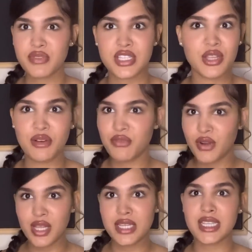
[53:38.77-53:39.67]
to the
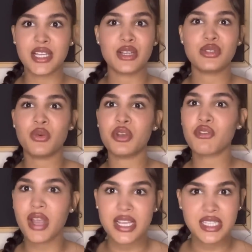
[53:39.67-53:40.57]
fullest, like they're doing
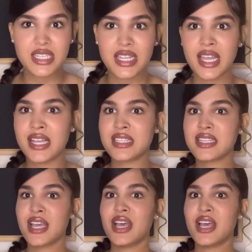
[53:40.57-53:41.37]
crazy things,